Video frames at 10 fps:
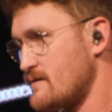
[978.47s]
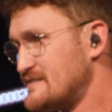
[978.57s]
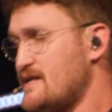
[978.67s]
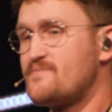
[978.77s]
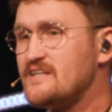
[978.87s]

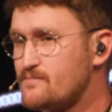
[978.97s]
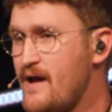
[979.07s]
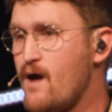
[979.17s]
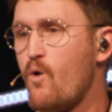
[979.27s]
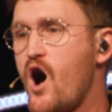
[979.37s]
Except this
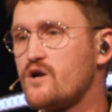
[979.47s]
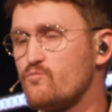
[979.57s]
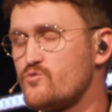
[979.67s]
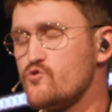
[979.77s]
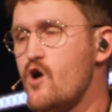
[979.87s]
man
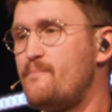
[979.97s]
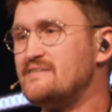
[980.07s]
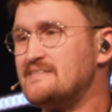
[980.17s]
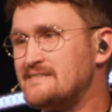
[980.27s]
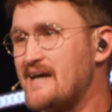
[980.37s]
walked, grew up his
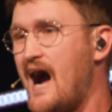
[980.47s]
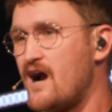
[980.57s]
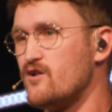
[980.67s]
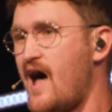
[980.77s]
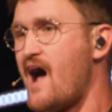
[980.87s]

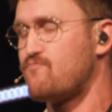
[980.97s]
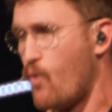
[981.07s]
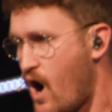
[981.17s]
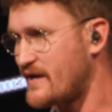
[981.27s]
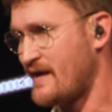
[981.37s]
entire life
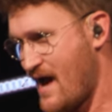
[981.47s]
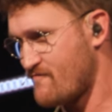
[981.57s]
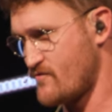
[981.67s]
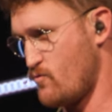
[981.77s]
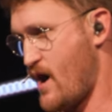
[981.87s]
walking
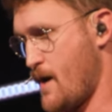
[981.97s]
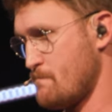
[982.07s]
everywhere,